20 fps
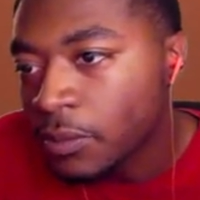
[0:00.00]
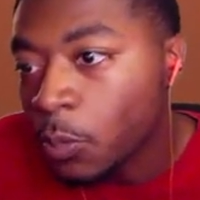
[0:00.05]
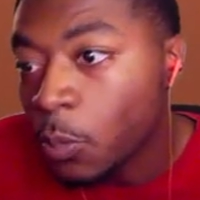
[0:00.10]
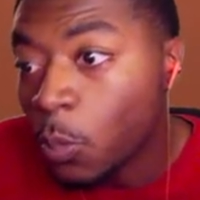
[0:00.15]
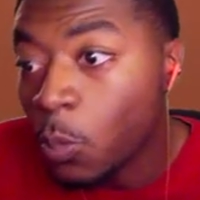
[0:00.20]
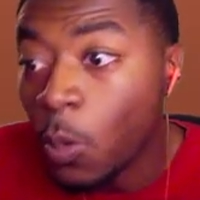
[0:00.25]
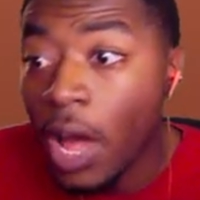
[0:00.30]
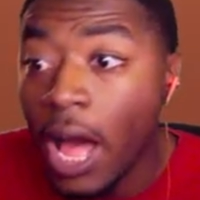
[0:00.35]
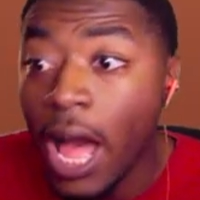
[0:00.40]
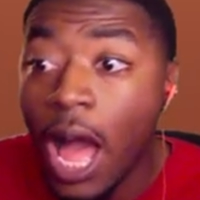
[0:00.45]

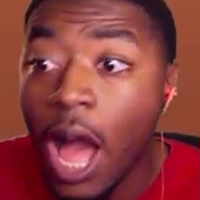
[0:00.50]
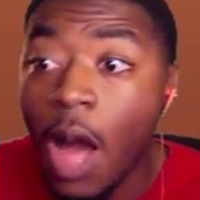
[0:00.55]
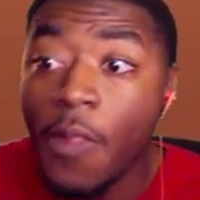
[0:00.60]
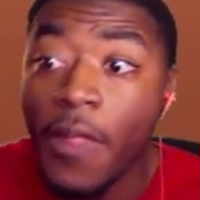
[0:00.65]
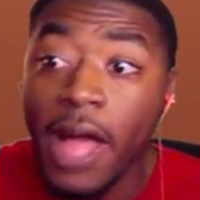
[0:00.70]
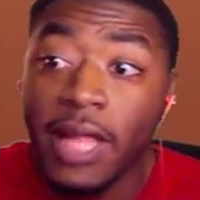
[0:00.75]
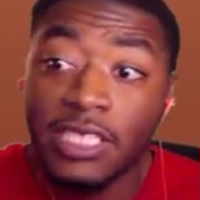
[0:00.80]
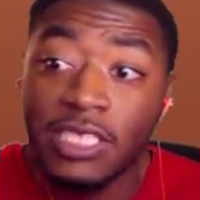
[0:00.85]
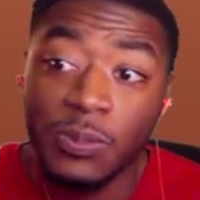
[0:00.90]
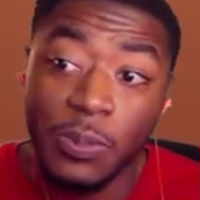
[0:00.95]
Wow,
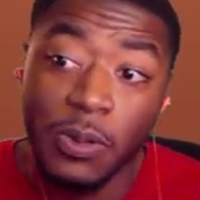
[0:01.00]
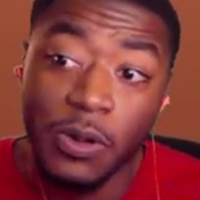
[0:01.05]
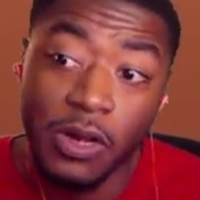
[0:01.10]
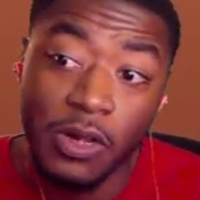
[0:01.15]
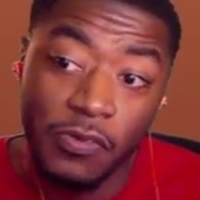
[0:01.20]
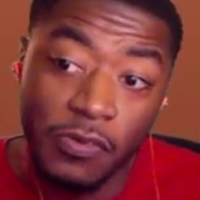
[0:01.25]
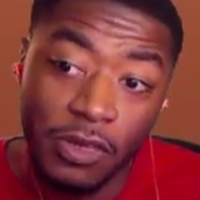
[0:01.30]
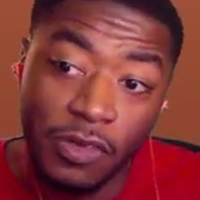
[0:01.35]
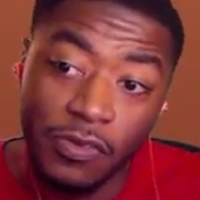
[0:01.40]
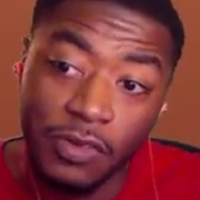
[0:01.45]
that's
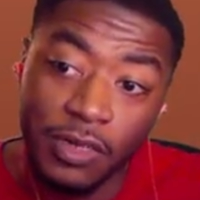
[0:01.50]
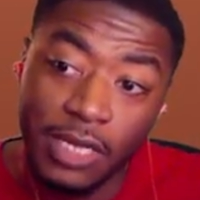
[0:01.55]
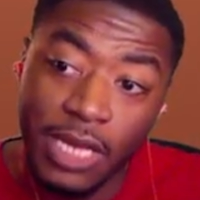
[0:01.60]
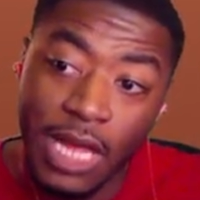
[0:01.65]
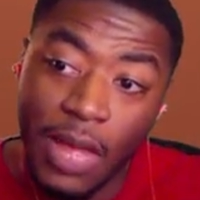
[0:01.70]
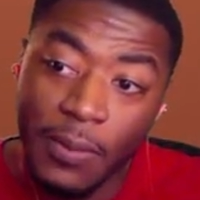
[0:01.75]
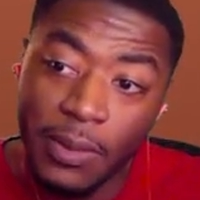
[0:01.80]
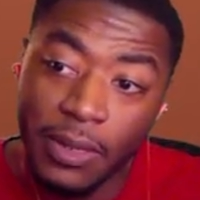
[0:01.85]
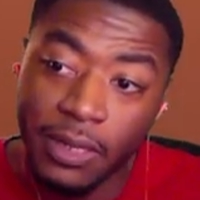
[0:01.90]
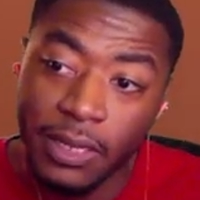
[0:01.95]
perfect for
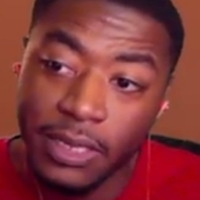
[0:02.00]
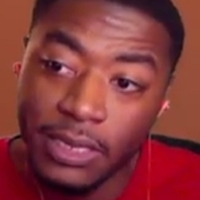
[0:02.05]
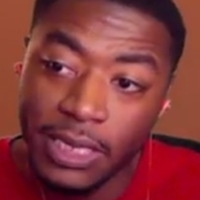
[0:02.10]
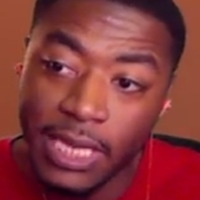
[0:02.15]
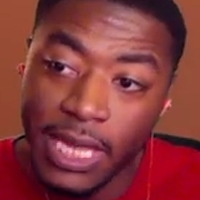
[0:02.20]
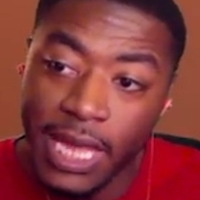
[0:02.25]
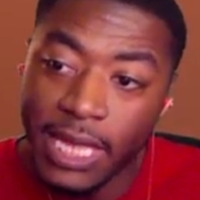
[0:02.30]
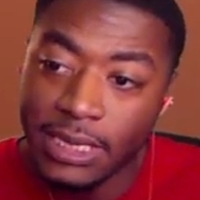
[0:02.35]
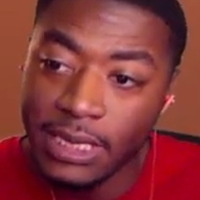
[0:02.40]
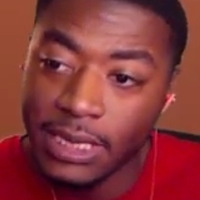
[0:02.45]
Gaming, because he
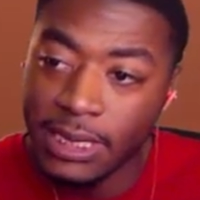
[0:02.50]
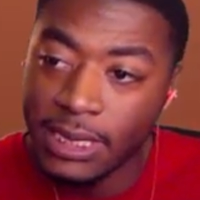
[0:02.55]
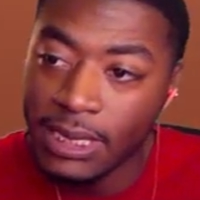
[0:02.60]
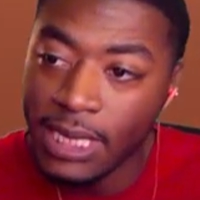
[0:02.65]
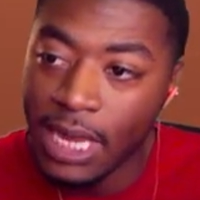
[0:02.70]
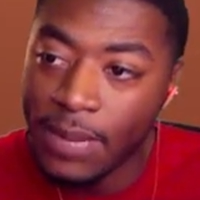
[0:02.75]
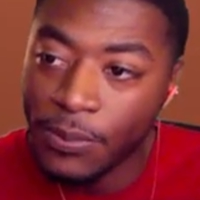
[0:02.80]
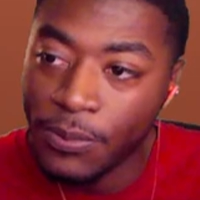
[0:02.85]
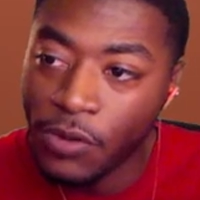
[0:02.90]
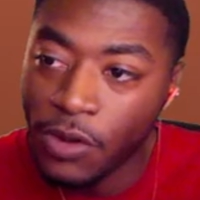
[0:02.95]
has the
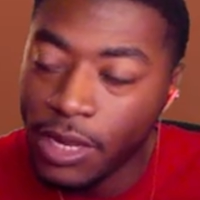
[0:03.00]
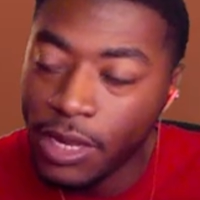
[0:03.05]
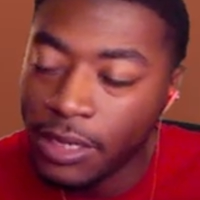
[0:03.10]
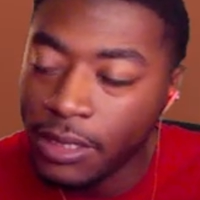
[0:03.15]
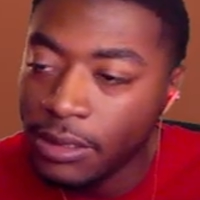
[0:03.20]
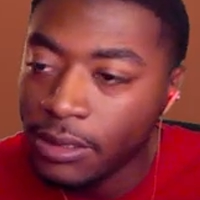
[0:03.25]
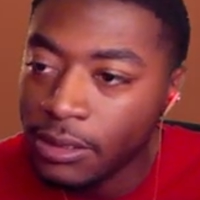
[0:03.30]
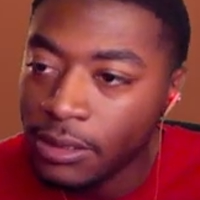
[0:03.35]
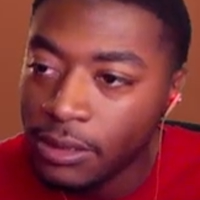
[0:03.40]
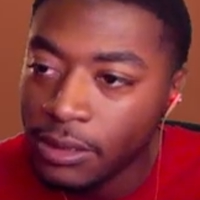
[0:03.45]
same red.
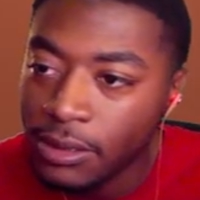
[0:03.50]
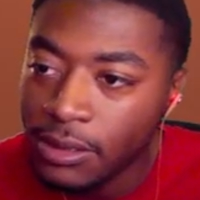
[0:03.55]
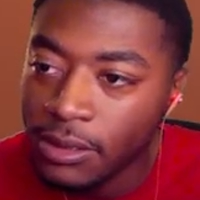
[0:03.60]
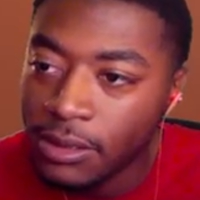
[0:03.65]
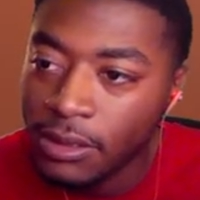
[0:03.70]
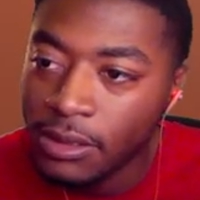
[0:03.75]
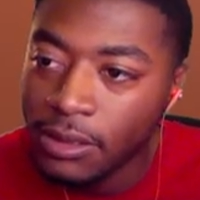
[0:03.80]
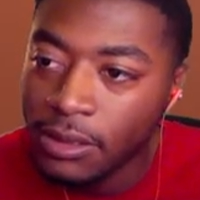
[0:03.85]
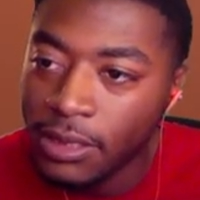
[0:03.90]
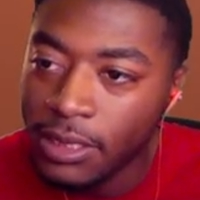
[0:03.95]

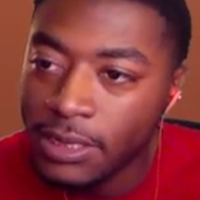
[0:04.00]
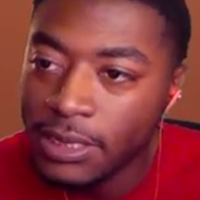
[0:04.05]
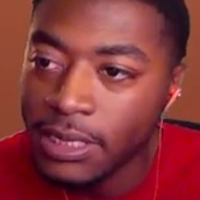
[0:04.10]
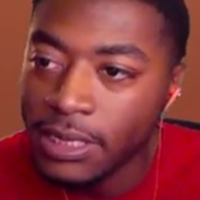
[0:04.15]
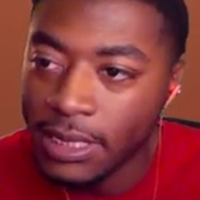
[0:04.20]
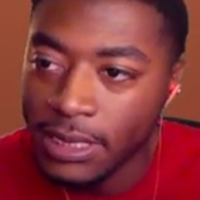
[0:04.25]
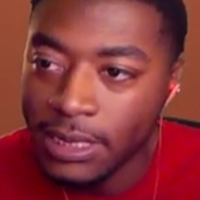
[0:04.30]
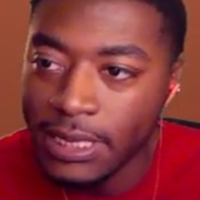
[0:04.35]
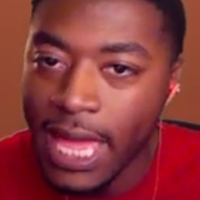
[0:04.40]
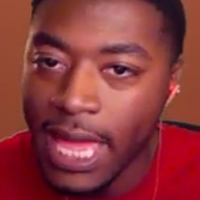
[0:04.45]
It's the
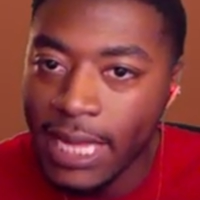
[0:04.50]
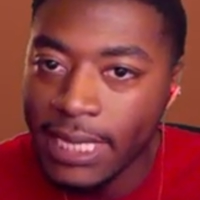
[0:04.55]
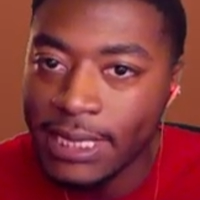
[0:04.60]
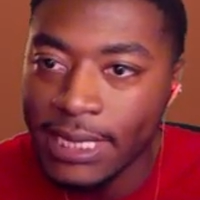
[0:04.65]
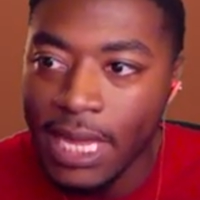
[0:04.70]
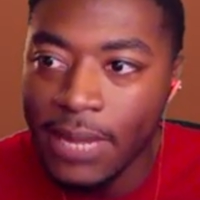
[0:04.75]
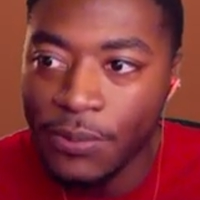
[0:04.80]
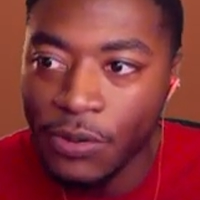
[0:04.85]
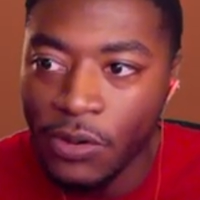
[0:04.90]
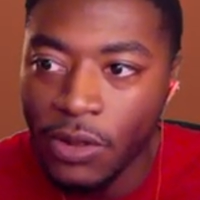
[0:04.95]
exact
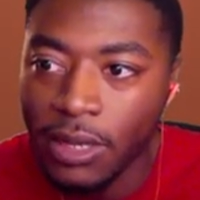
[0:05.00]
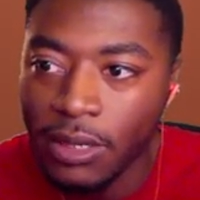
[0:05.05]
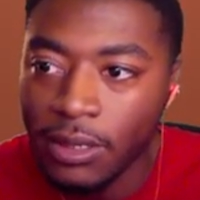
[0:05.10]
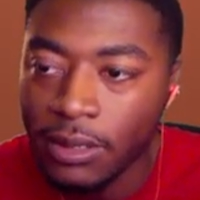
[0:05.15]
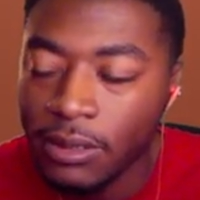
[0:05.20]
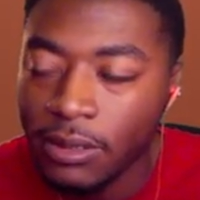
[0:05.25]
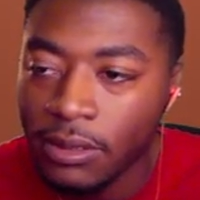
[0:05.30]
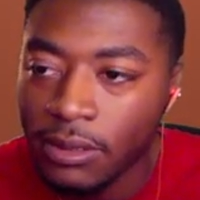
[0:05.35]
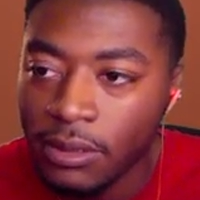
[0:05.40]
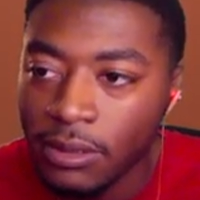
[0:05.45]
same red.
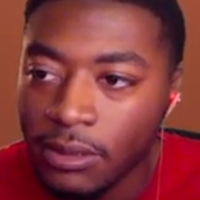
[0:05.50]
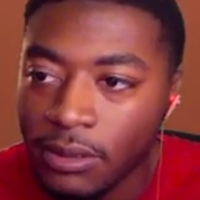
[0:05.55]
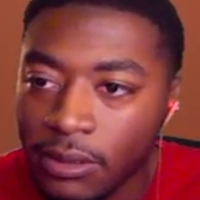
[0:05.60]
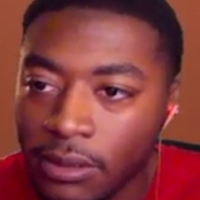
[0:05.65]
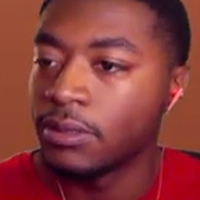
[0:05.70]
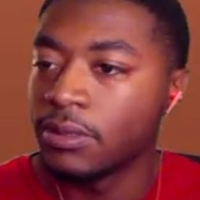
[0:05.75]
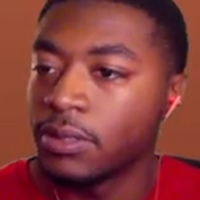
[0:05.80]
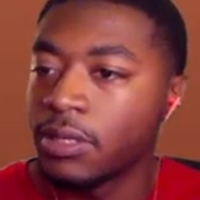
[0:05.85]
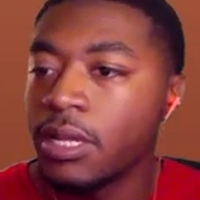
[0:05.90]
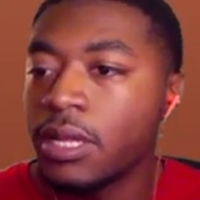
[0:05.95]

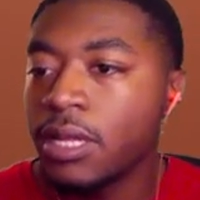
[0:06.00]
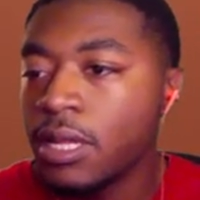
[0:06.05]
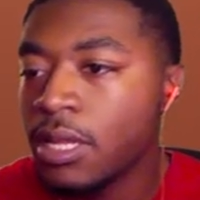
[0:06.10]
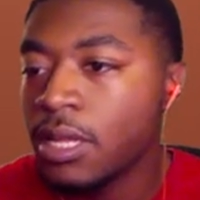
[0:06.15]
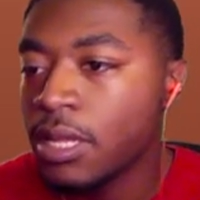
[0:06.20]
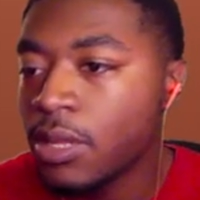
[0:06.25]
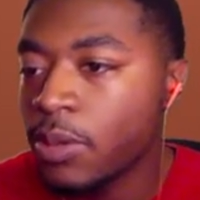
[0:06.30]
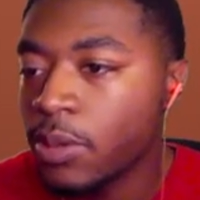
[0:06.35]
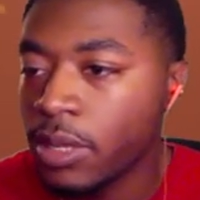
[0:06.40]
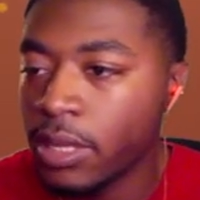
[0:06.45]

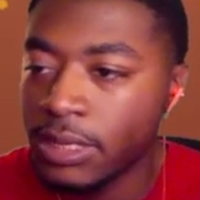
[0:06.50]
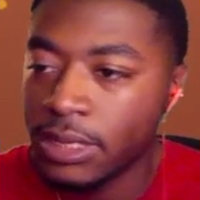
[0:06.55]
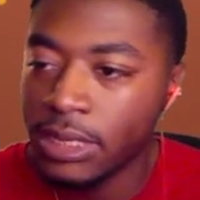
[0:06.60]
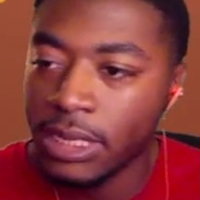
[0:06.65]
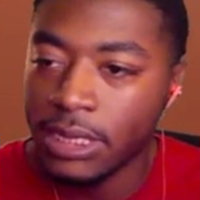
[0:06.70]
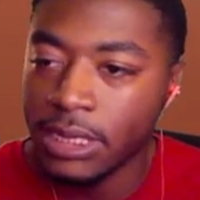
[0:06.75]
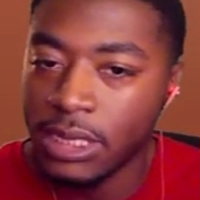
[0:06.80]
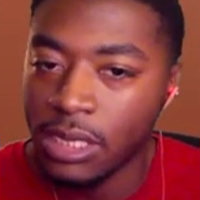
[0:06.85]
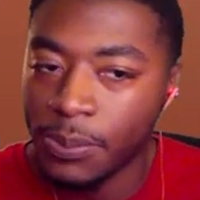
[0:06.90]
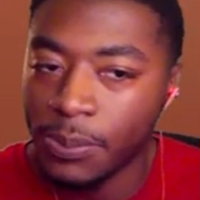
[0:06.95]
Well, it's a
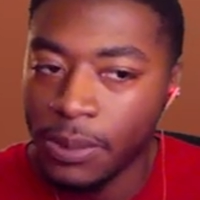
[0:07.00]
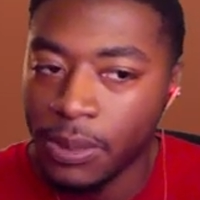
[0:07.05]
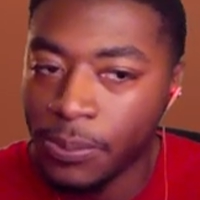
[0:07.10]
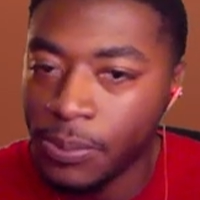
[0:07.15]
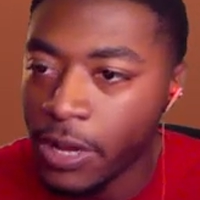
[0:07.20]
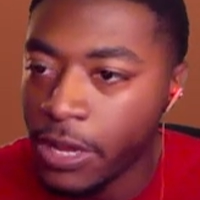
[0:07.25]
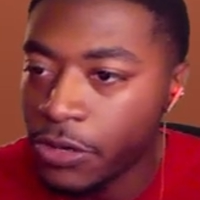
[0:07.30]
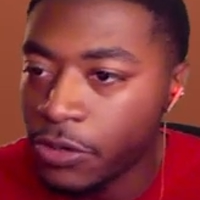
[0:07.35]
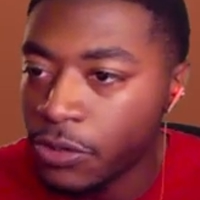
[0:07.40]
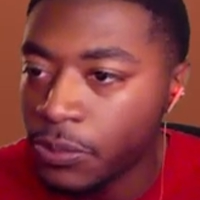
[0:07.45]
little bit
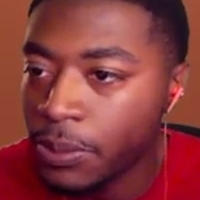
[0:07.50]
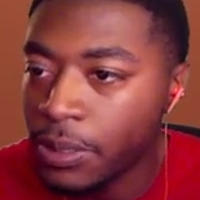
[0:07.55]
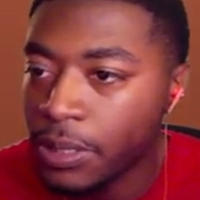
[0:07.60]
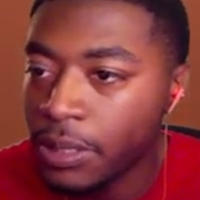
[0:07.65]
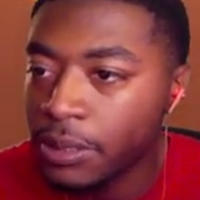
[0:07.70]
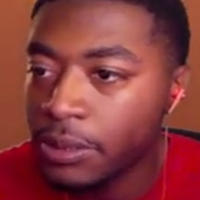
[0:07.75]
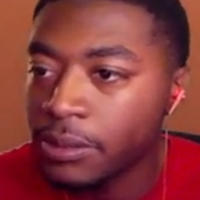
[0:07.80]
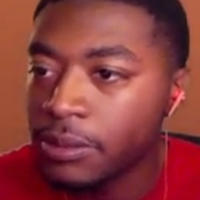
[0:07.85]
brighter, but.